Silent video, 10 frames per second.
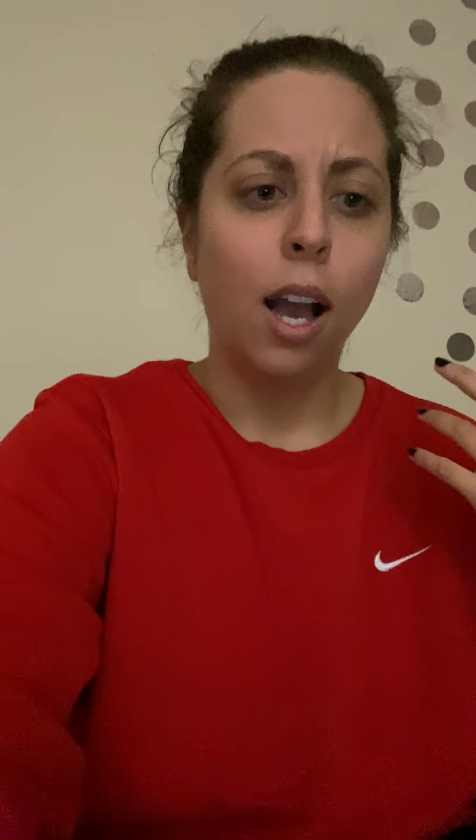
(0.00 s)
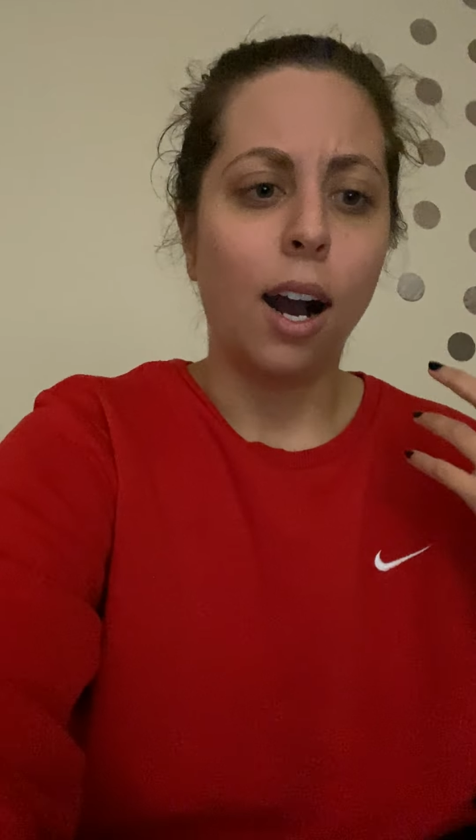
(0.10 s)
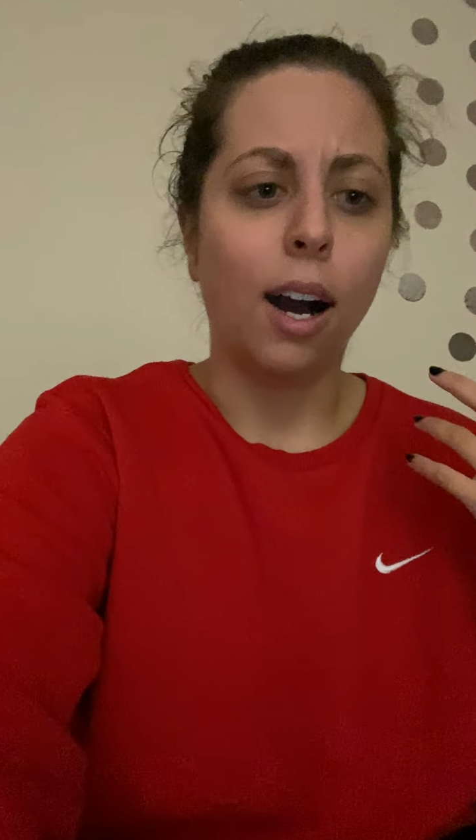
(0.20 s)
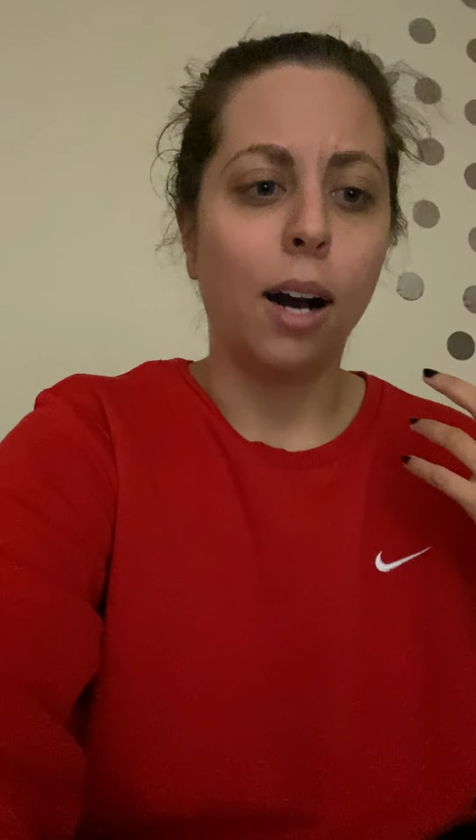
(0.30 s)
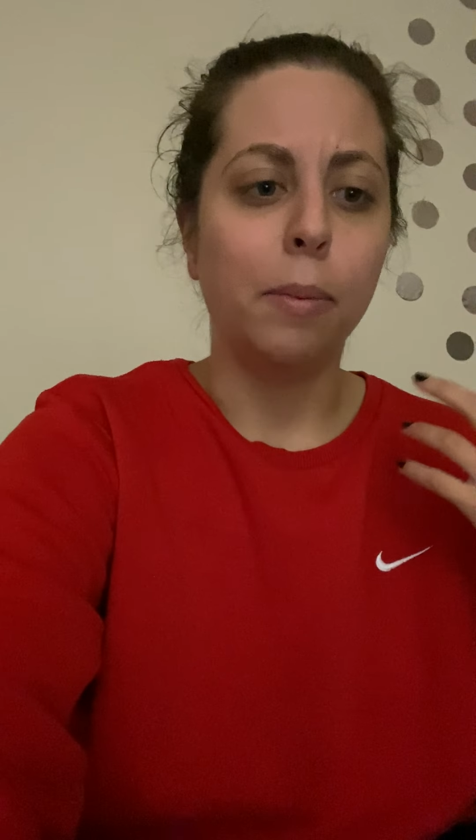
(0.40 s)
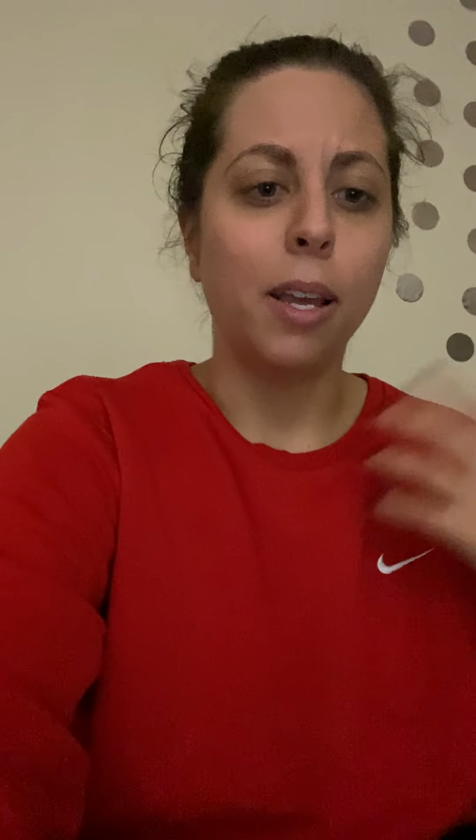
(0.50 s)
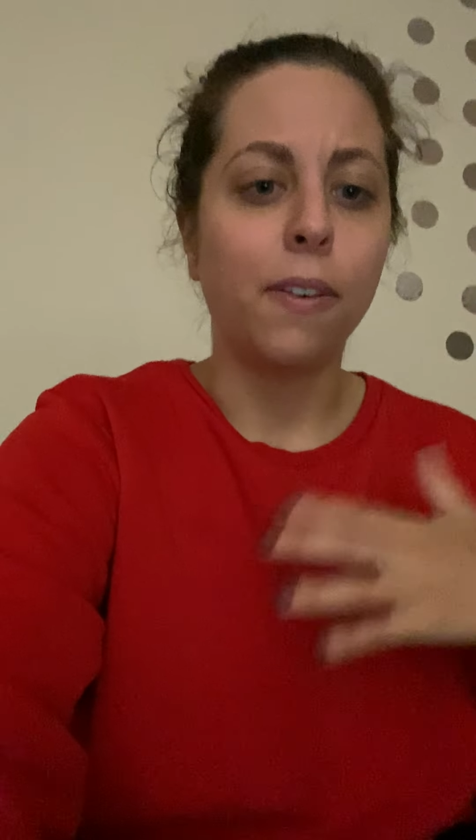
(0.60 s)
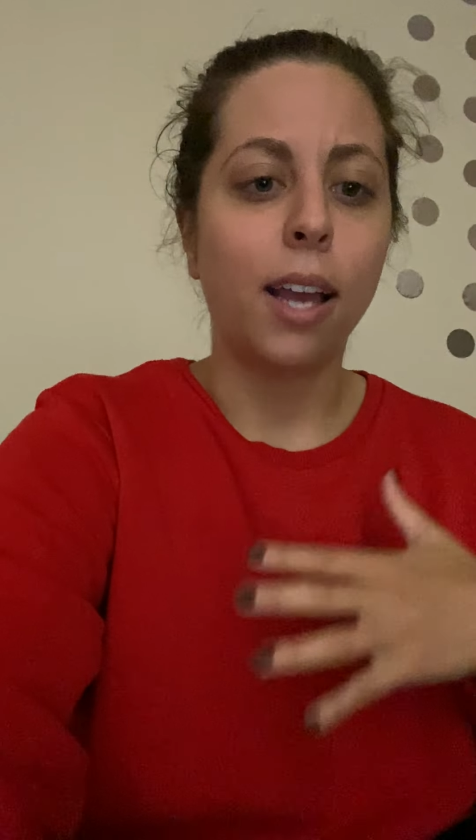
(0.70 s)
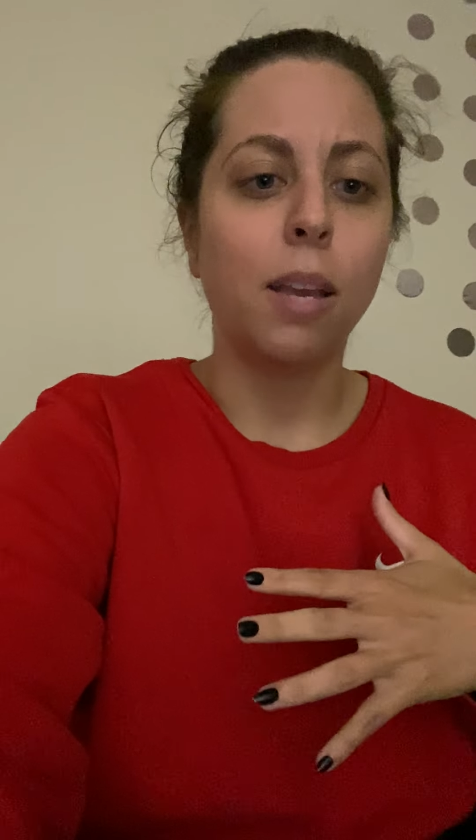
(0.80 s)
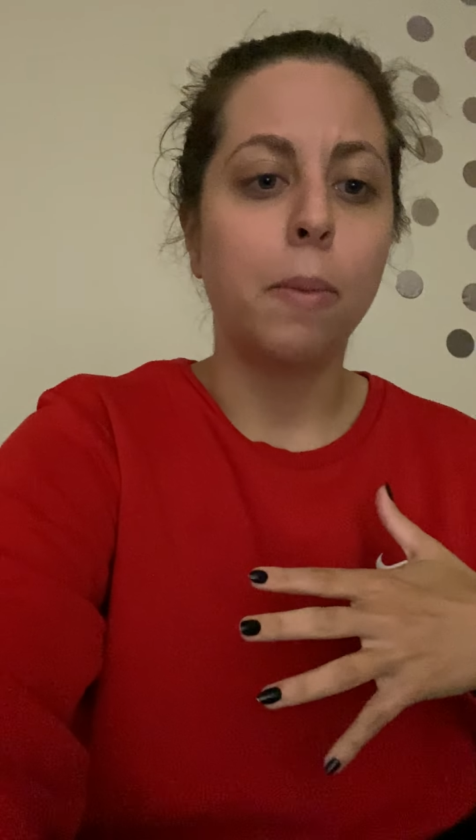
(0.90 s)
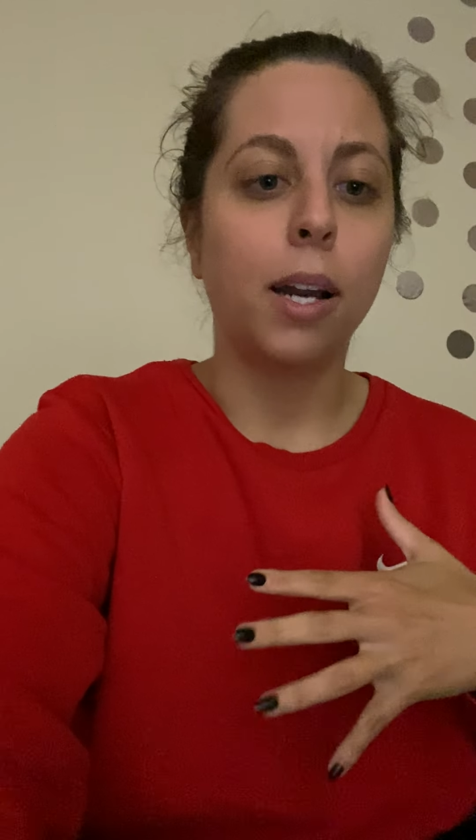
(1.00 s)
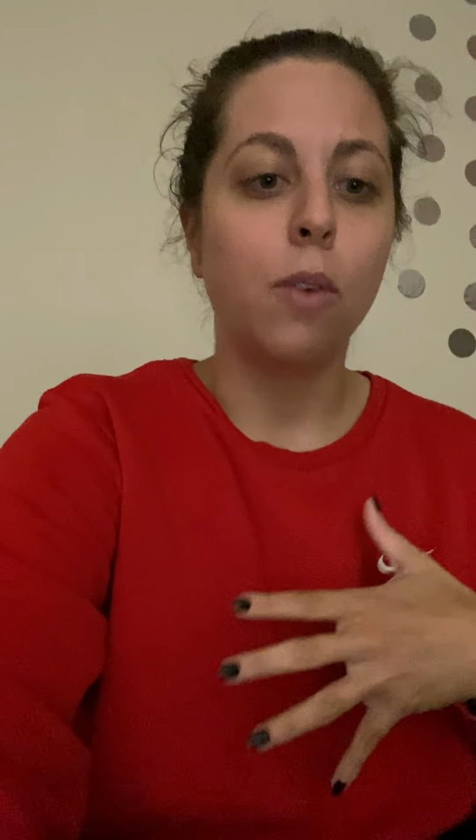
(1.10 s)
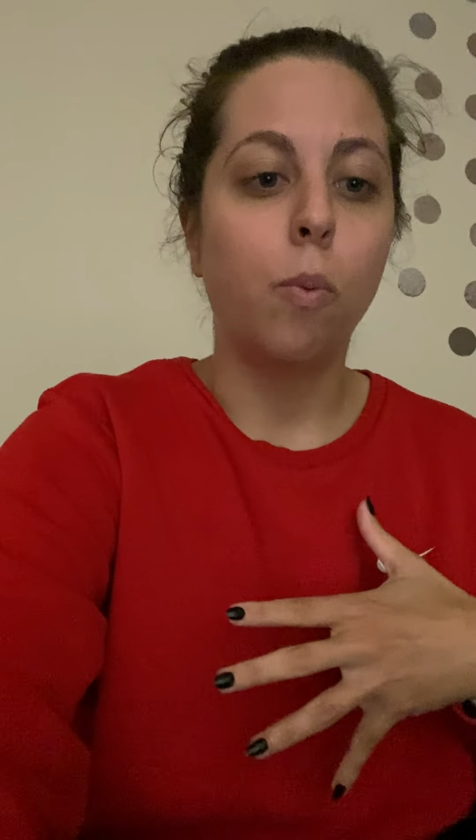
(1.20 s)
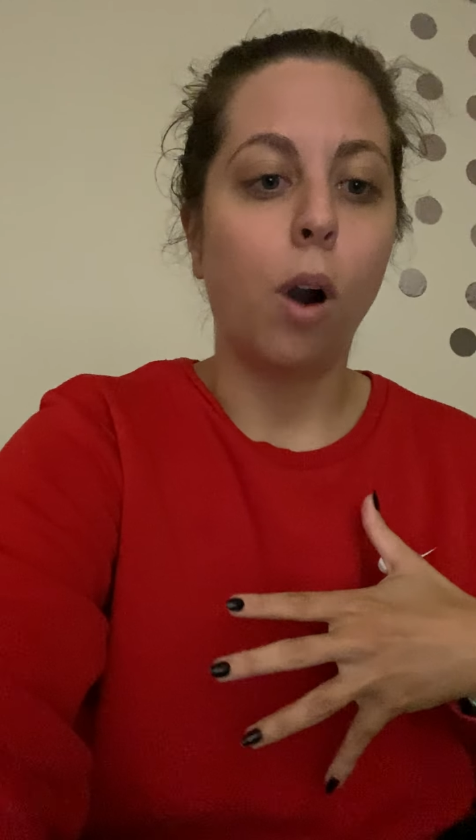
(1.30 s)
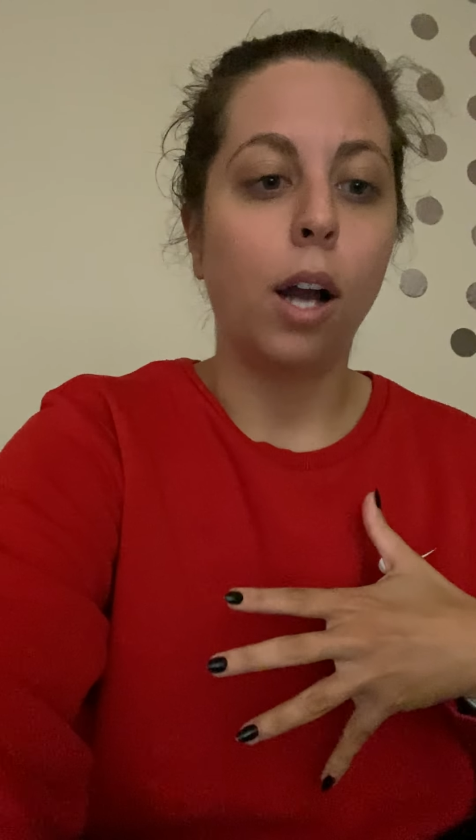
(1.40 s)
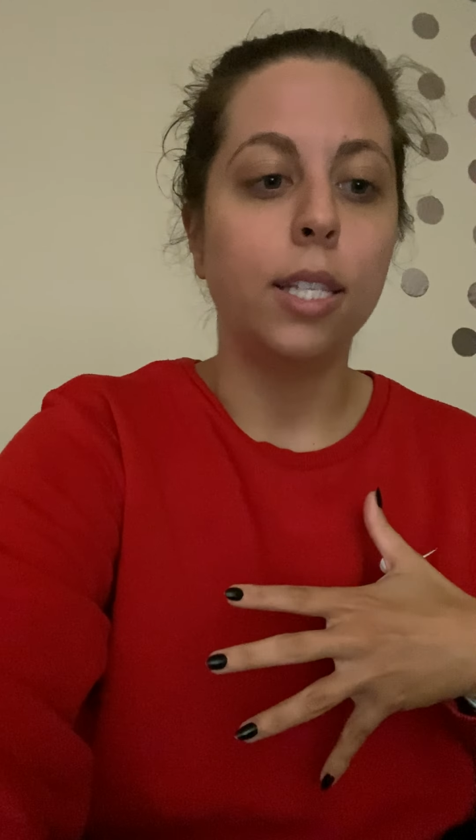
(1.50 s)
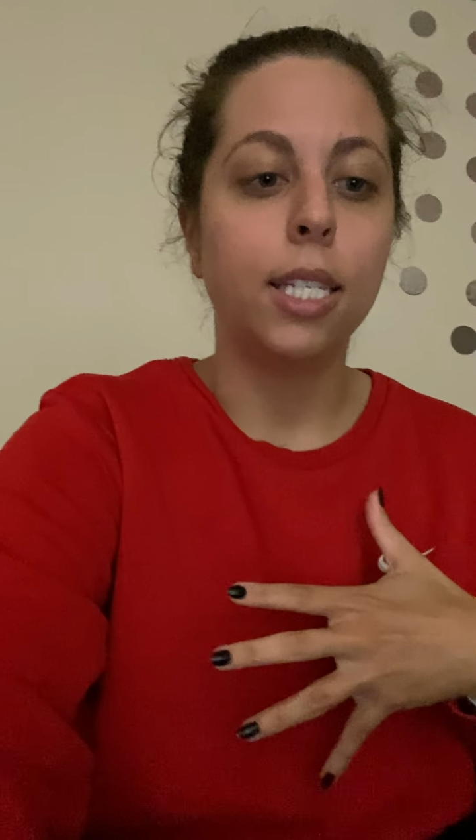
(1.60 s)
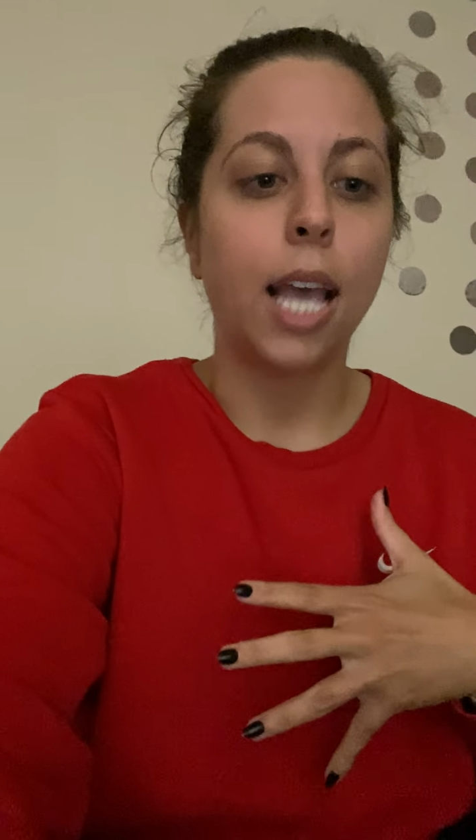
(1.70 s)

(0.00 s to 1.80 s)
If anybody wants